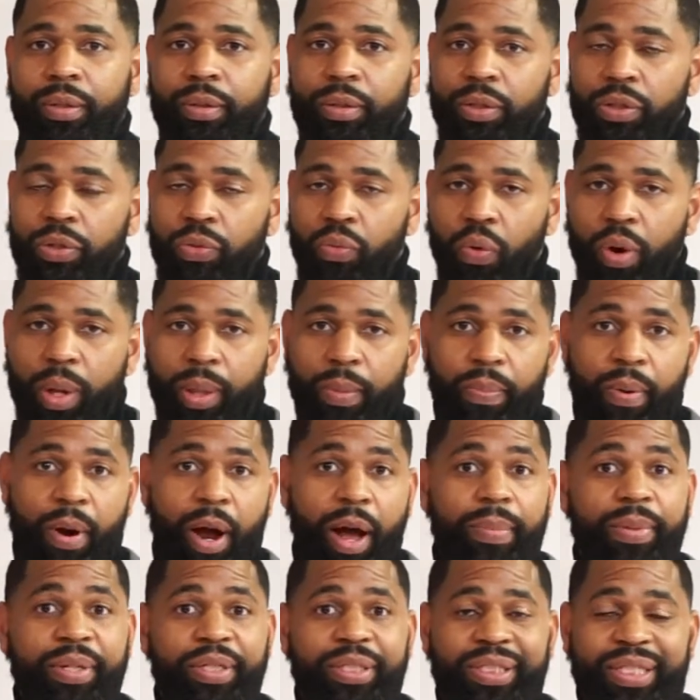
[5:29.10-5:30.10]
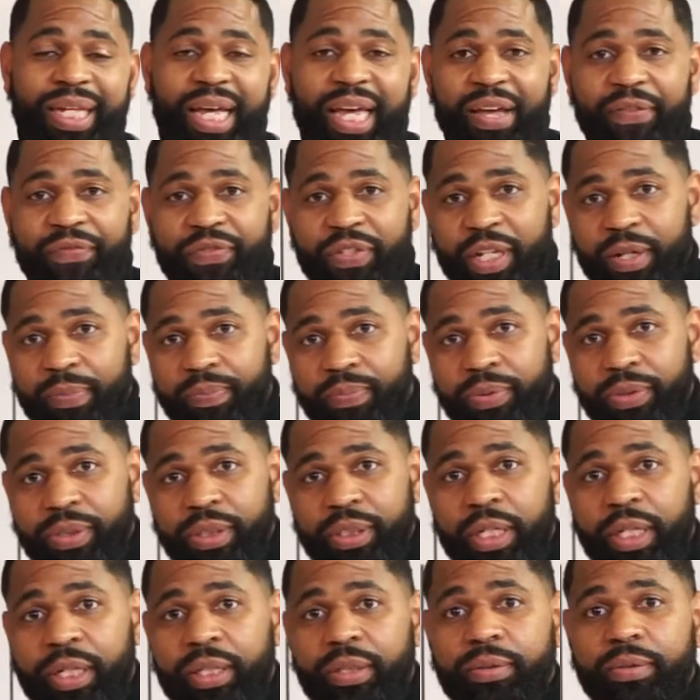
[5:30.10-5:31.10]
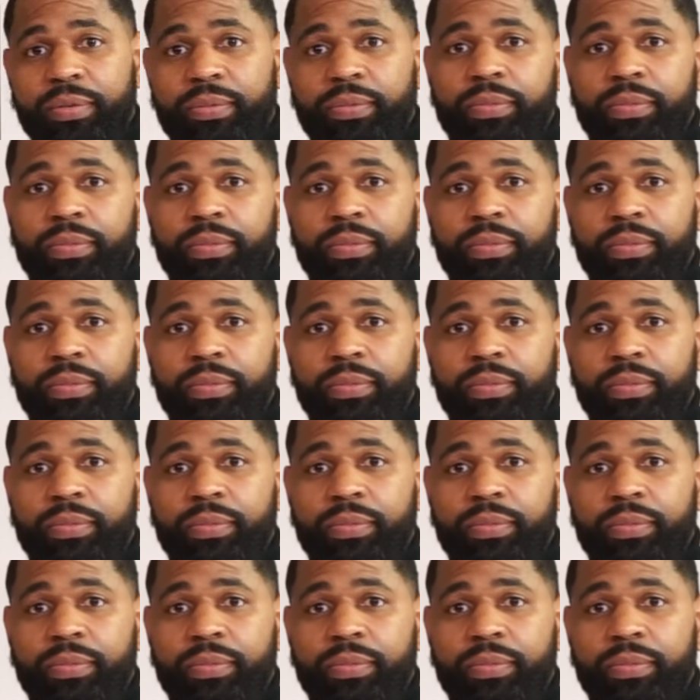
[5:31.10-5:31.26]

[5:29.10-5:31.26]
You want to probably save 10%.